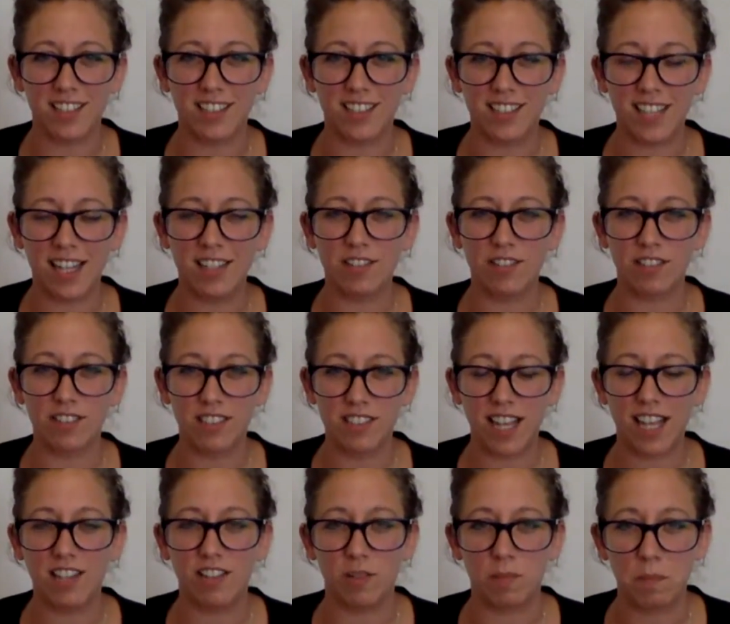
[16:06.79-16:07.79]
to stand on
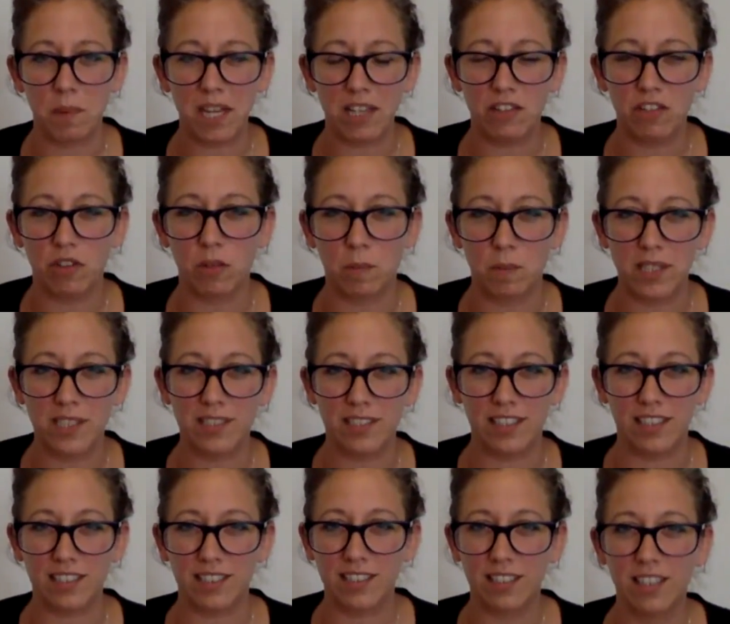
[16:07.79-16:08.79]
stage and pitch your
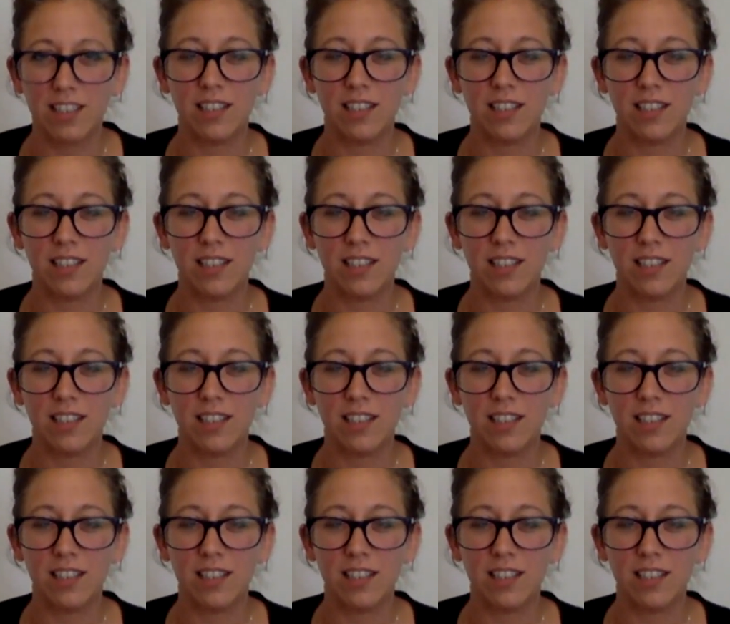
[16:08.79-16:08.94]
business?